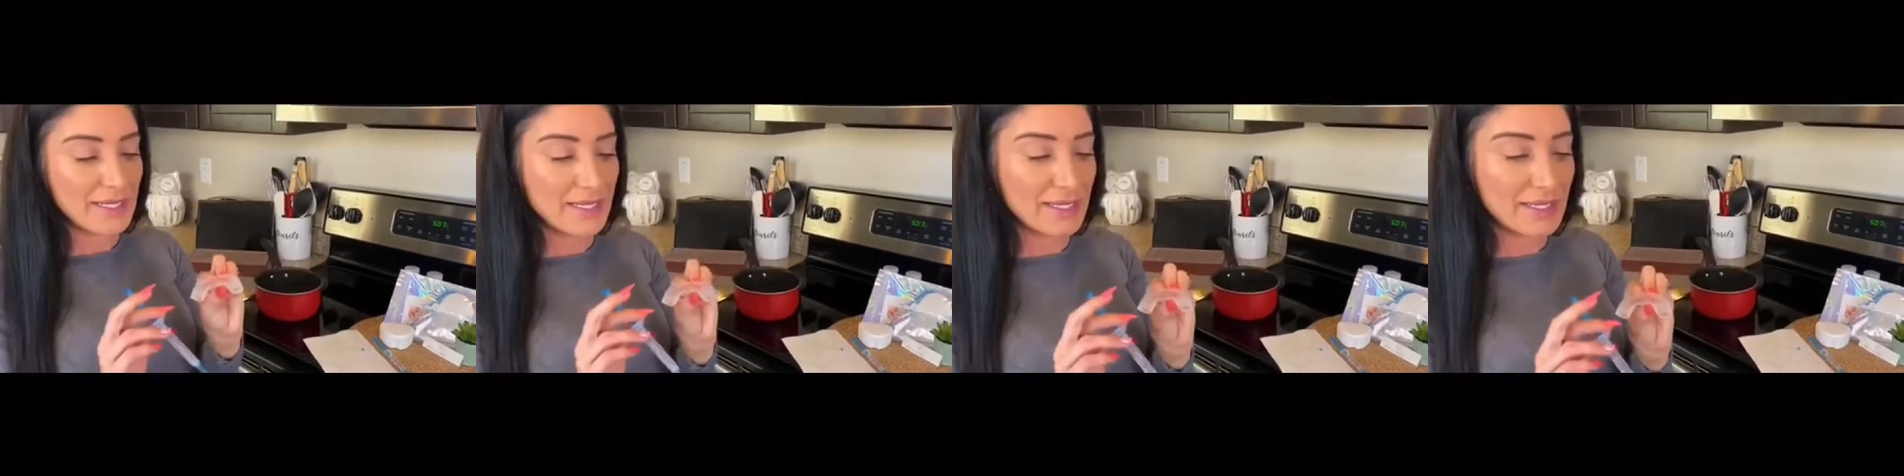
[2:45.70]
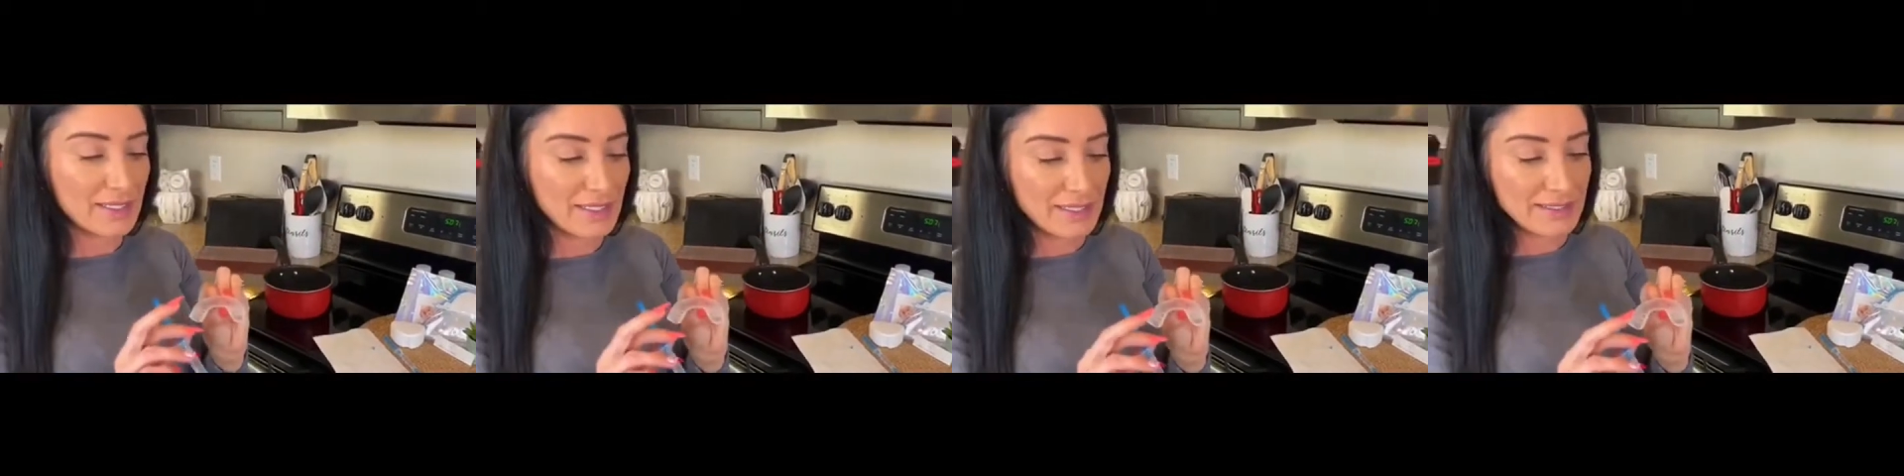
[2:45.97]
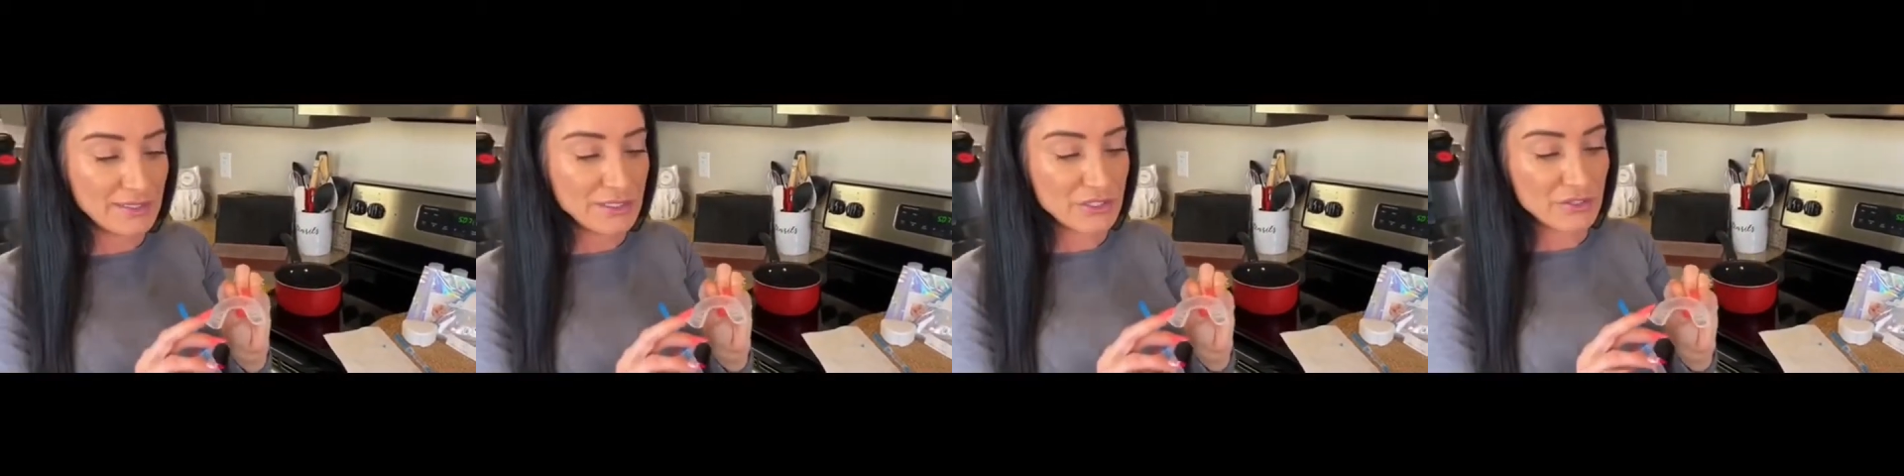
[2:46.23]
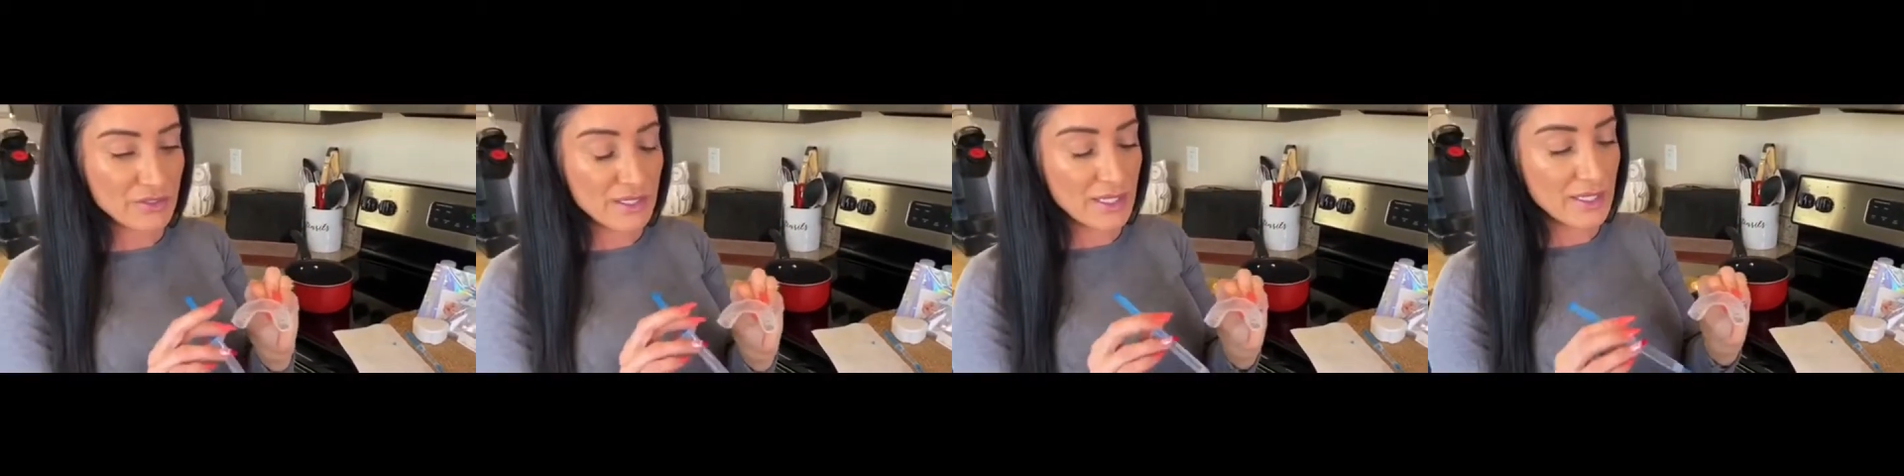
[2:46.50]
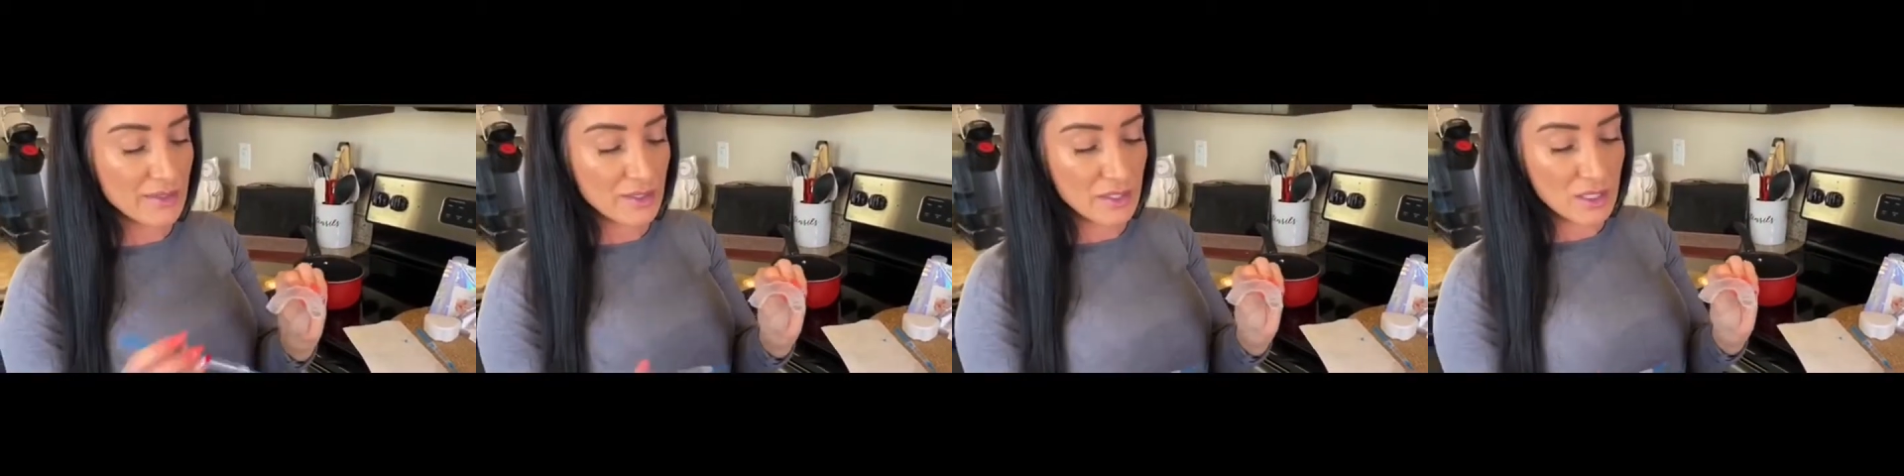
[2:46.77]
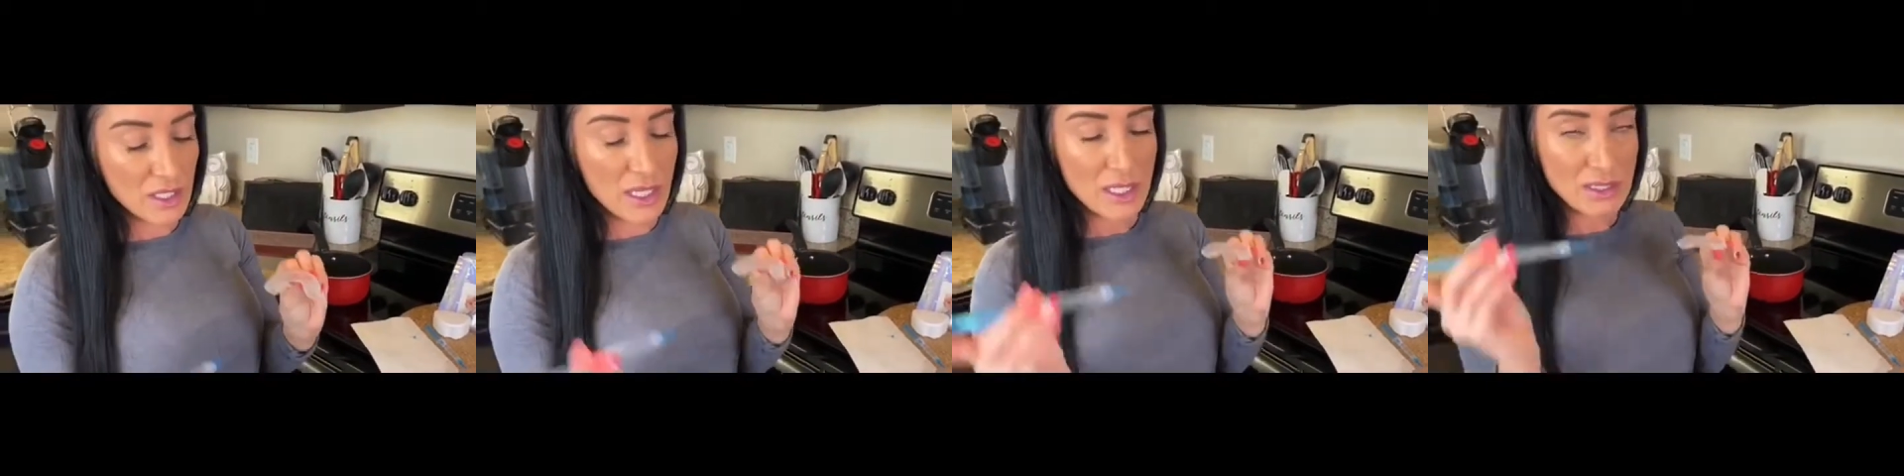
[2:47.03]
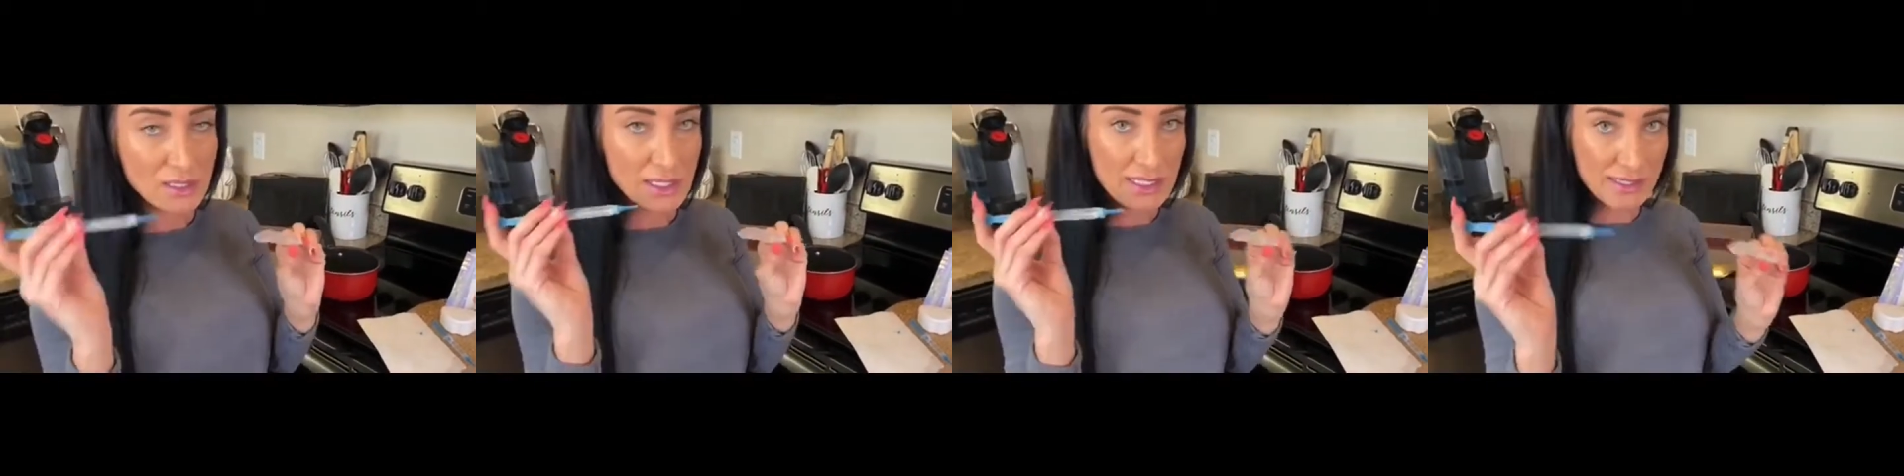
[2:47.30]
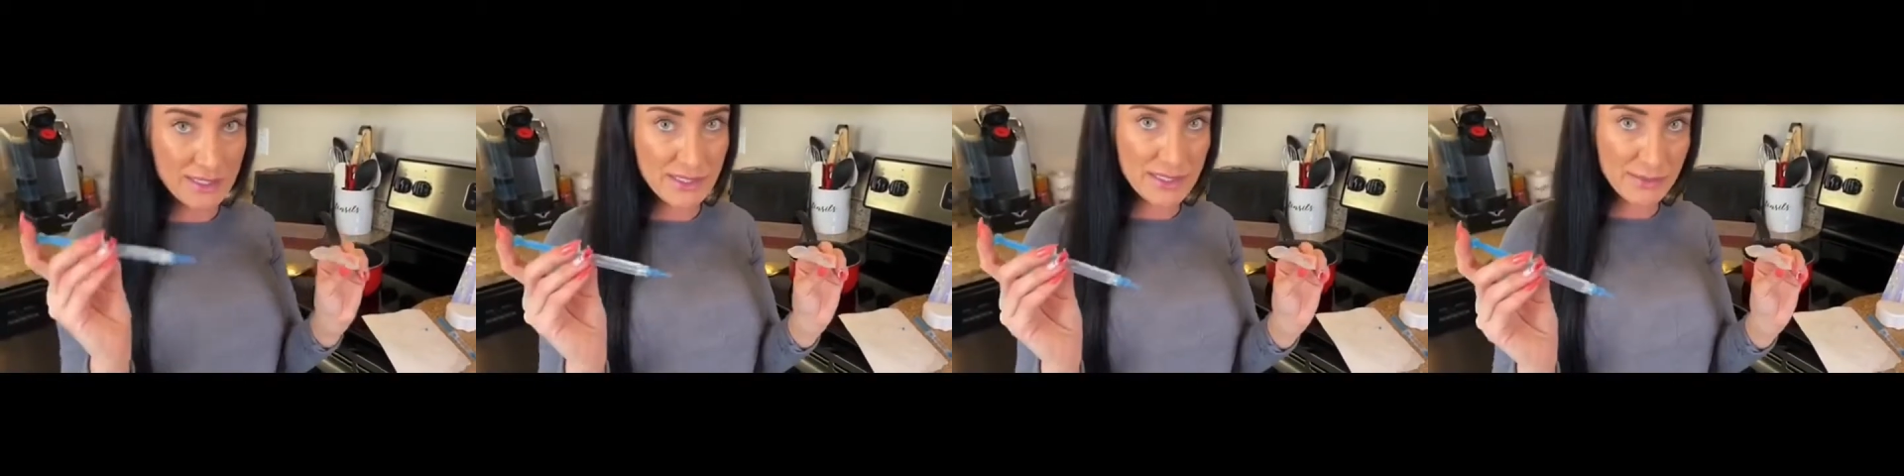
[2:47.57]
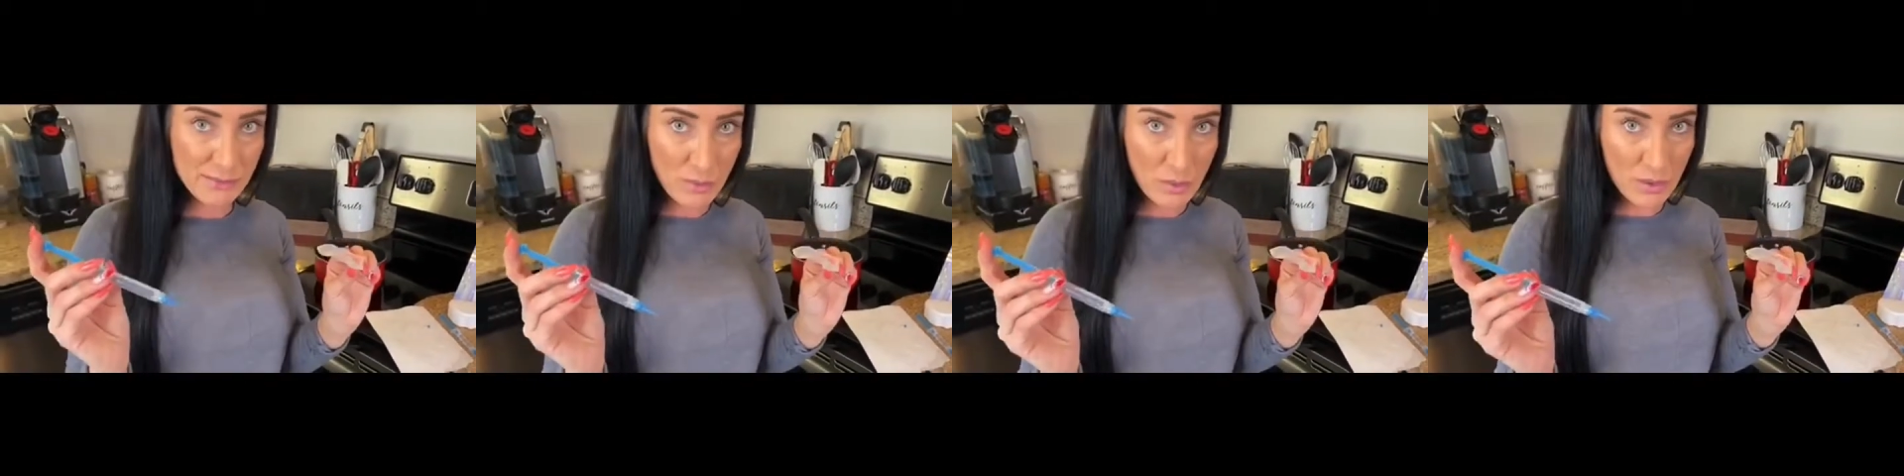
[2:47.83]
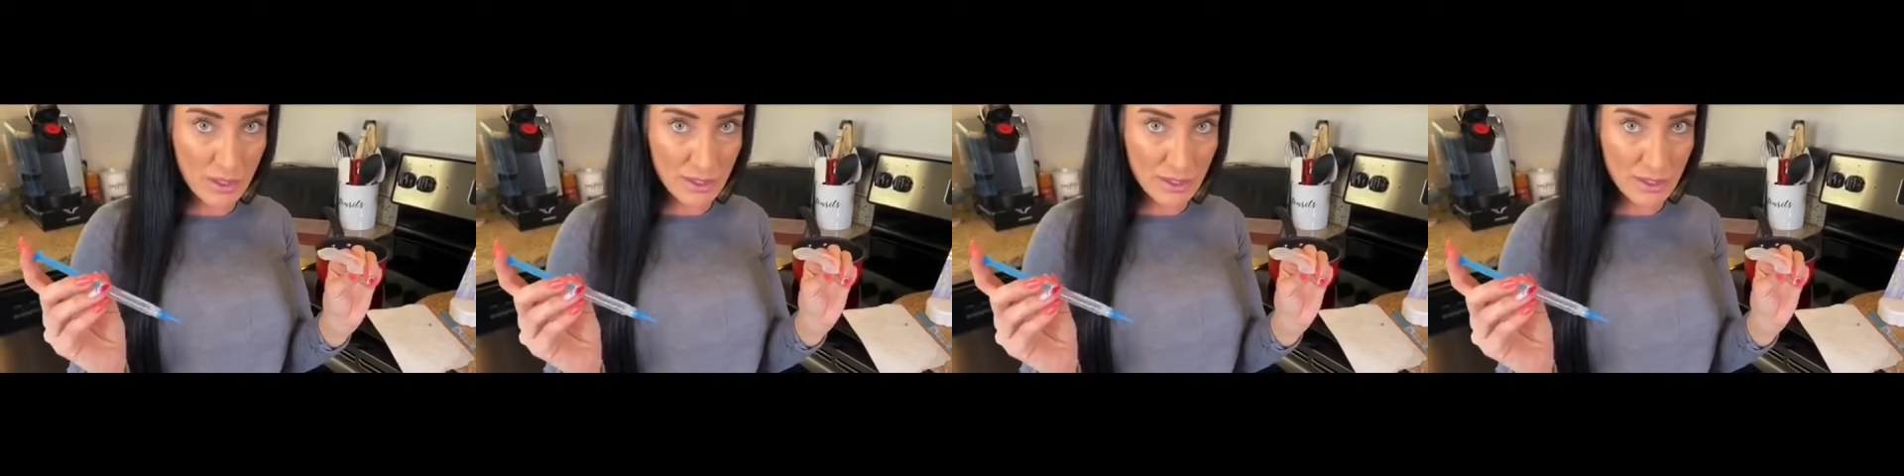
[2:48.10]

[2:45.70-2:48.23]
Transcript: In your tray, less is more.